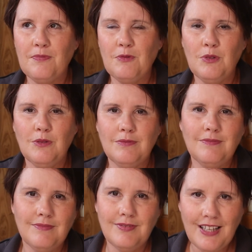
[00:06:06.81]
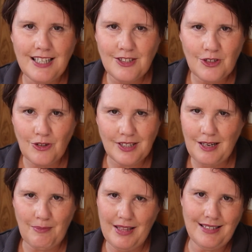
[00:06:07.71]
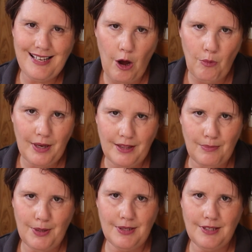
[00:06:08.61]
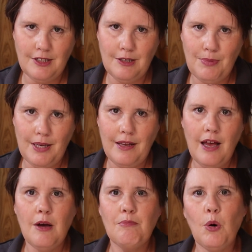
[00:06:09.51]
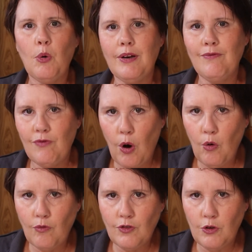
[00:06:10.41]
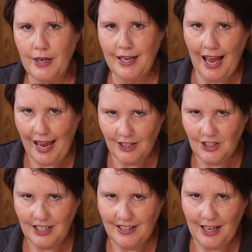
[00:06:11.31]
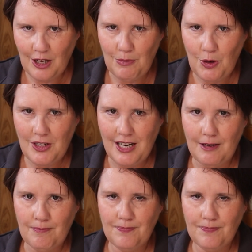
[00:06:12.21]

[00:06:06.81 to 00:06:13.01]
well, that's not something that's helping the person to be more involved or engaged in their community.